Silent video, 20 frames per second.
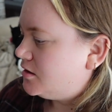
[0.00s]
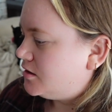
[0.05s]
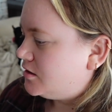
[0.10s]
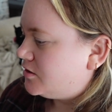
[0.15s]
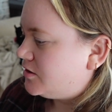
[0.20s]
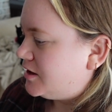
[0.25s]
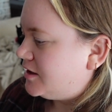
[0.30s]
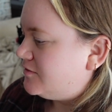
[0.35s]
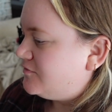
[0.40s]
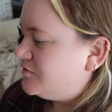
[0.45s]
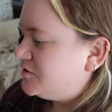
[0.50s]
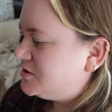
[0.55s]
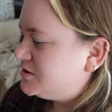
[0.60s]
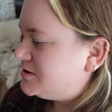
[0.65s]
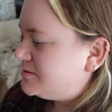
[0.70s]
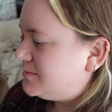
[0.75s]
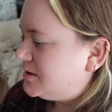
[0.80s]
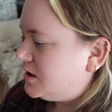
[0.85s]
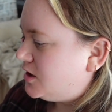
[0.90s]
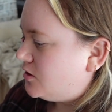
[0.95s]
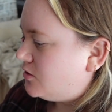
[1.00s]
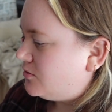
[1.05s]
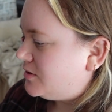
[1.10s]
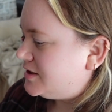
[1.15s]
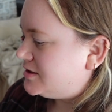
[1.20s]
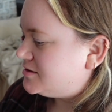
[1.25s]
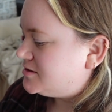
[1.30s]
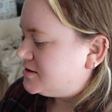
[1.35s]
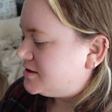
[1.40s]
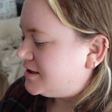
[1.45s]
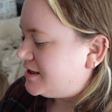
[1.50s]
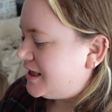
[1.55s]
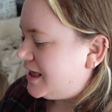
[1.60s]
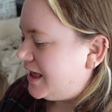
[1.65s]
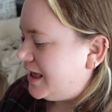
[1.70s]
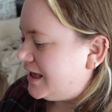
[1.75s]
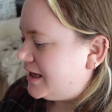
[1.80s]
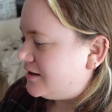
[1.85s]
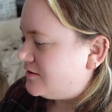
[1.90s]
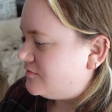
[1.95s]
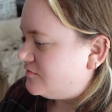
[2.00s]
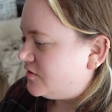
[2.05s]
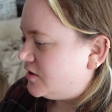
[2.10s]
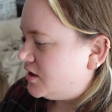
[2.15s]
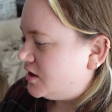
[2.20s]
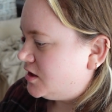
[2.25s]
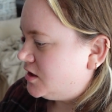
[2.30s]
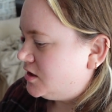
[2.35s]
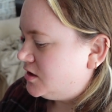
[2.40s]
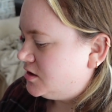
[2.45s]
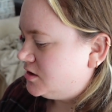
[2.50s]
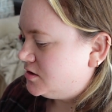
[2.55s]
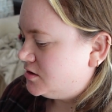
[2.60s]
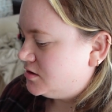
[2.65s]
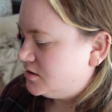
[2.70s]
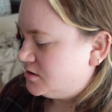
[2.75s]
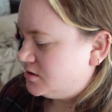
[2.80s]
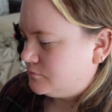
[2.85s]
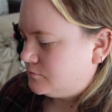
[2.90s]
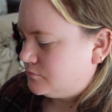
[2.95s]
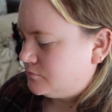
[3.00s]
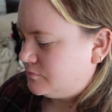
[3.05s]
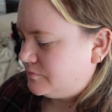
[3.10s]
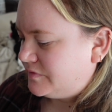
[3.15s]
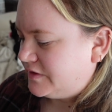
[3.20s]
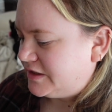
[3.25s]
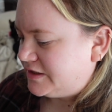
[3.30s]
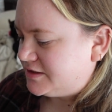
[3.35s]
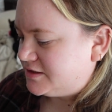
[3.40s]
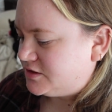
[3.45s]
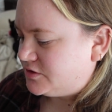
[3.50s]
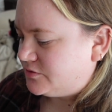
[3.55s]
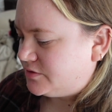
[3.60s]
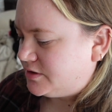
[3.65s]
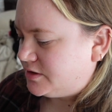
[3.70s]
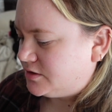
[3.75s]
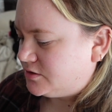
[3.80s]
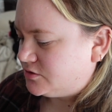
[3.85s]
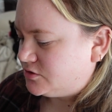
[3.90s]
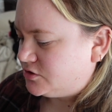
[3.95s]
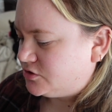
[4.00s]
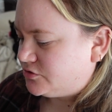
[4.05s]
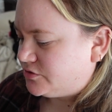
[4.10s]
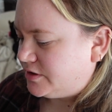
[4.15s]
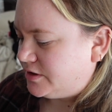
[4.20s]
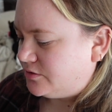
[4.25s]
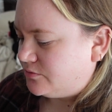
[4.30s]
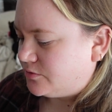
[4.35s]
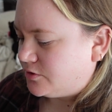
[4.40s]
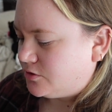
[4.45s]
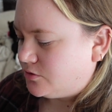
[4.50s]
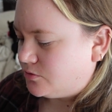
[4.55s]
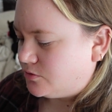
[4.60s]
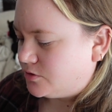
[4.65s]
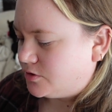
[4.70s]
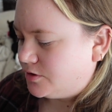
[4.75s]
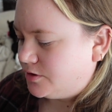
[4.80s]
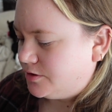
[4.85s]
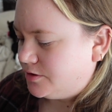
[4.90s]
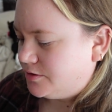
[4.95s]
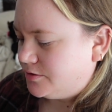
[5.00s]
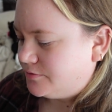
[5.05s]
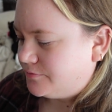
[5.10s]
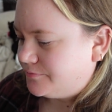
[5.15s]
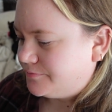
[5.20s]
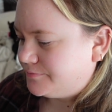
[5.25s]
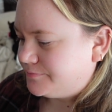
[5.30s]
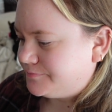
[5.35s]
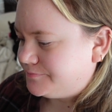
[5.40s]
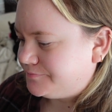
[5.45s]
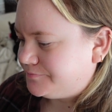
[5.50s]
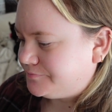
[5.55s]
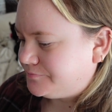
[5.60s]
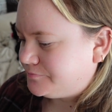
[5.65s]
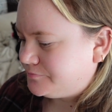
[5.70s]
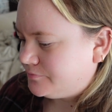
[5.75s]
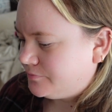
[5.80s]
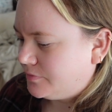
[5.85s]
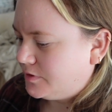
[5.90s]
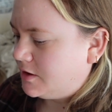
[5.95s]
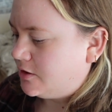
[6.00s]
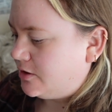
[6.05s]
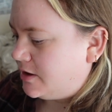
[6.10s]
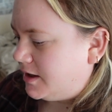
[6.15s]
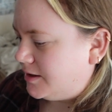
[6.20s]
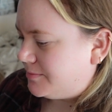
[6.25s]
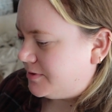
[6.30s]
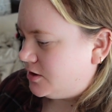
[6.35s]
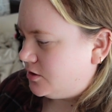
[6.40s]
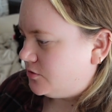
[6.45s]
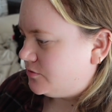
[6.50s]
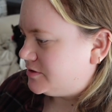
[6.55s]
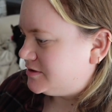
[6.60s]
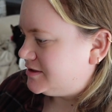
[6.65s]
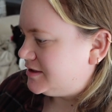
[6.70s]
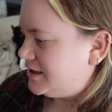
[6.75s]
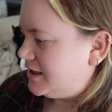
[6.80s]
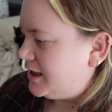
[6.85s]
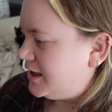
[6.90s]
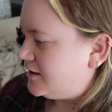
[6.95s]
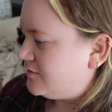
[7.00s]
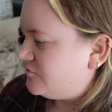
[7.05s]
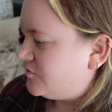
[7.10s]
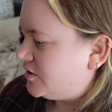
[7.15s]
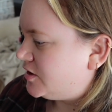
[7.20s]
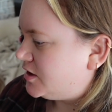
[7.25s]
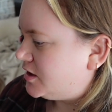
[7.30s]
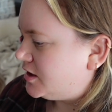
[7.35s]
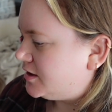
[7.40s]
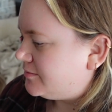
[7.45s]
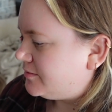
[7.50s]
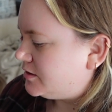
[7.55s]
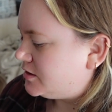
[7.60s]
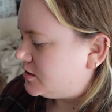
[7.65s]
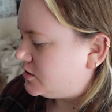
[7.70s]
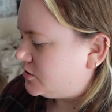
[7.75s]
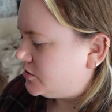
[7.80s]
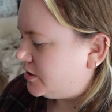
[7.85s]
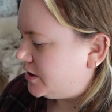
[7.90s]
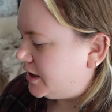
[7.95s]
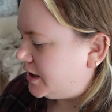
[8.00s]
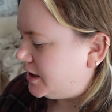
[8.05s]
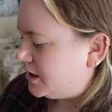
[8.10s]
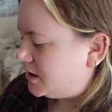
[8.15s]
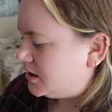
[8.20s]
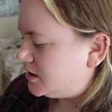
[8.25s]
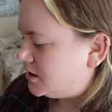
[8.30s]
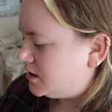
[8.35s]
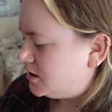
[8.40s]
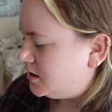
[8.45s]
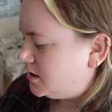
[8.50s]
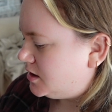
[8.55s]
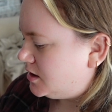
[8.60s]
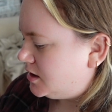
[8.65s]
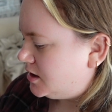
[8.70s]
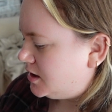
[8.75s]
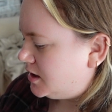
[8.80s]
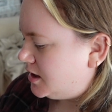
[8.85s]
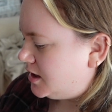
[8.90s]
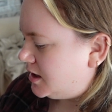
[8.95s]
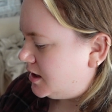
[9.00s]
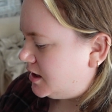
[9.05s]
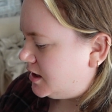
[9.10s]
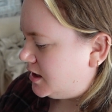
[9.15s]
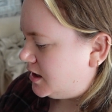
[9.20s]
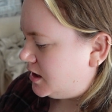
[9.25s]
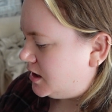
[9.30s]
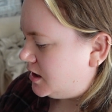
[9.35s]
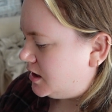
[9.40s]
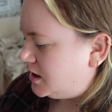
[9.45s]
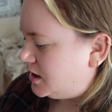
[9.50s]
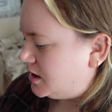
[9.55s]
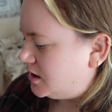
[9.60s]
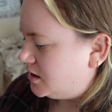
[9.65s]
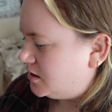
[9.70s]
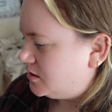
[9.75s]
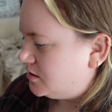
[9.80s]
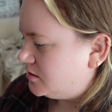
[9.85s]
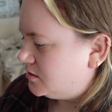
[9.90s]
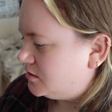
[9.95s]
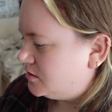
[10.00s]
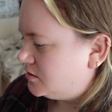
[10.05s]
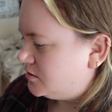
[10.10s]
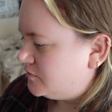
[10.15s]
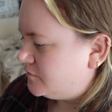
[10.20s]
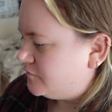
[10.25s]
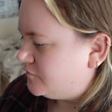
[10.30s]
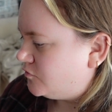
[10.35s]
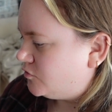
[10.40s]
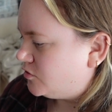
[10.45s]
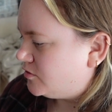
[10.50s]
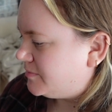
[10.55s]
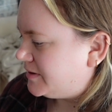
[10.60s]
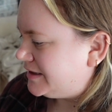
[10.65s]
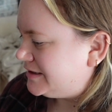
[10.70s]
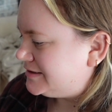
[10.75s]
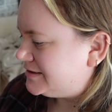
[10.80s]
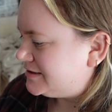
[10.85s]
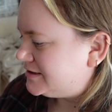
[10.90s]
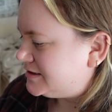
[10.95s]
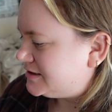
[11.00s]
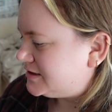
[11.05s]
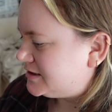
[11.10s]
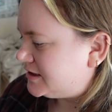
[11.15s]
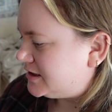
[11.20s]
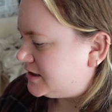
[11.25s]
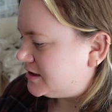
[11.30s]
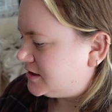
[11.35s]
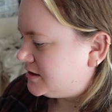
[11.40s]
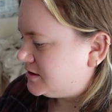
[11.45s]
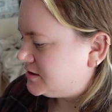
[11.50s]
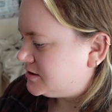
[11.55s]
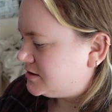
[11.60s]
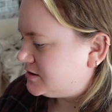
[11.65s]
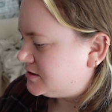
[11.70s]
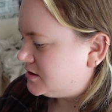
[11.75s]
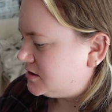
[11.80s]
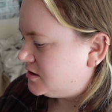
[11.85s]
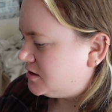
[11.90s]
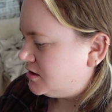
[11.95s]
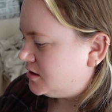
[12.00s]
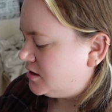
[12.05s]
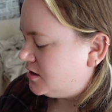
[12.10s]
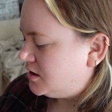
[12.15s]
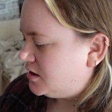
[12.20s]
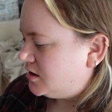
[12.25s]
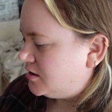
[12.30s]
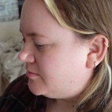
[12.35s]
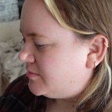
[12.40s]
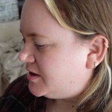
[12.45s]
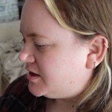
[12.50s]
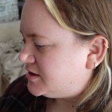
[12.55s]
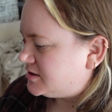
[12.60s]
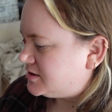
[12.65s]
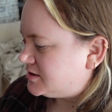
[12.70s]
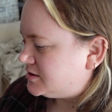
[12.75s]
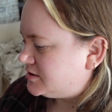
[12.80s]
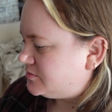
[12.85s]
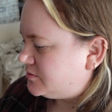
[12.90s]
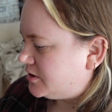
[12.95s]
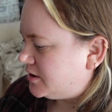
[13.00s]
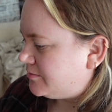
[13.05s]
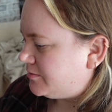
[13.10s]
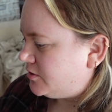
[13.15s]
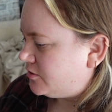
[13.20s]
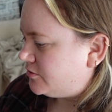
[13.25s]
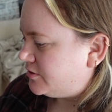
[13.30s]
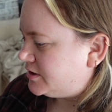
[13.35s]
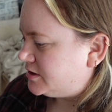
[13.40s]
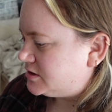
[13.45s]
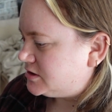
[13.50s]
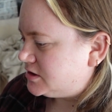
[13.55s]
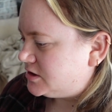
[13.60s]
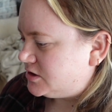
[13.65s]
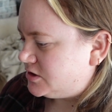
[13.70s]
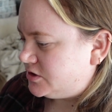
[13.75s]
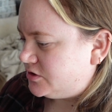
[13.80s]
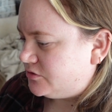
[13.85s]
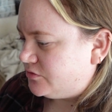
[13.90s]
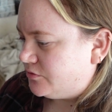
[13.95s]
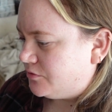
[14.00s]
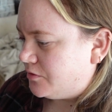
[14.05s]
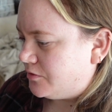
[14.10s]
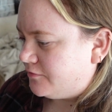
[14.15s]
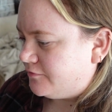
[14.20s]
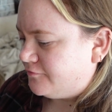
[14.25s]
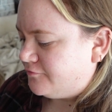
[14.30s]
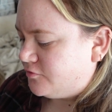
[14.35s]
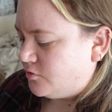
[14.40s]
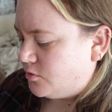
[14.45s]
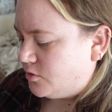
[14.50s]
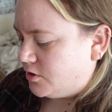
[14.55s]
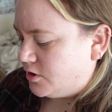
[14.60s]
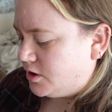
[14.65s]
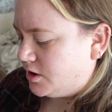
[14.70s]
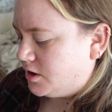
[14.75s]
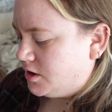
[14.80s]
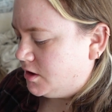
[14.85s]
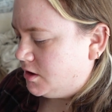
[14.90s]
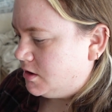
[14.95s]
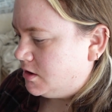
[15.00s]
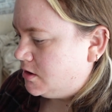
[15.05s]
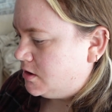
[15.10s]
Okay, first I'm going to go into Canva. Let's do a little screen record. Okay, I'm going to go into Canva and I'm going to create a 4 by 6 because that's what I'm going to do for